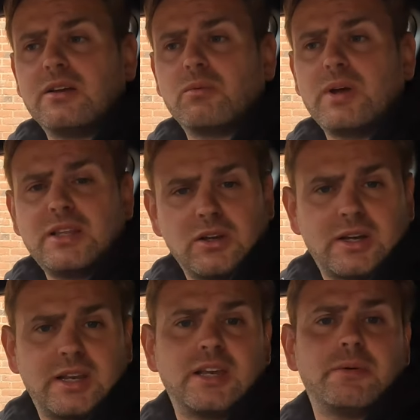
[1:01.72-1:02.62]
when you
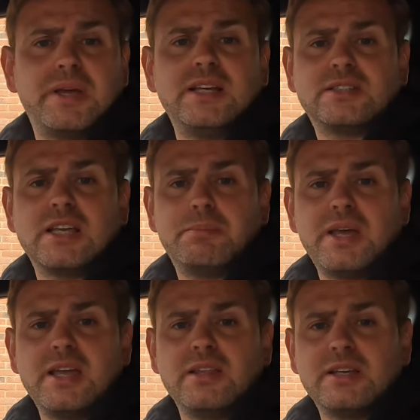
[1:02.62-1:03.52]
look at it in a
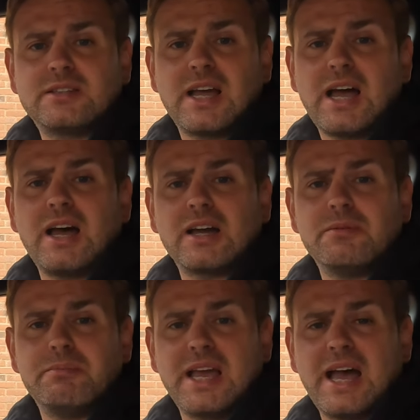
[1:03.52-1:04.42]
PCP, this car
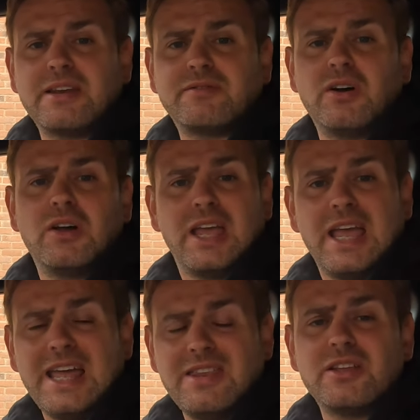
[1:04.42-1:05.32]
can be had for
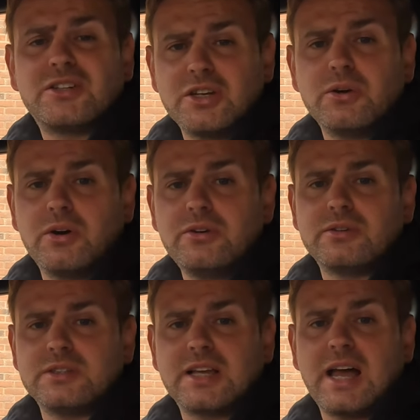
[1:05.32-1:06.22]
in the
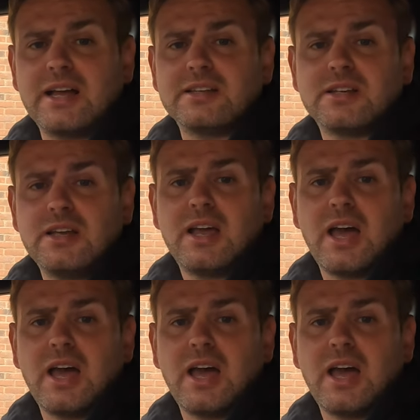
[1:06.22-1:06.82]
200s, guys,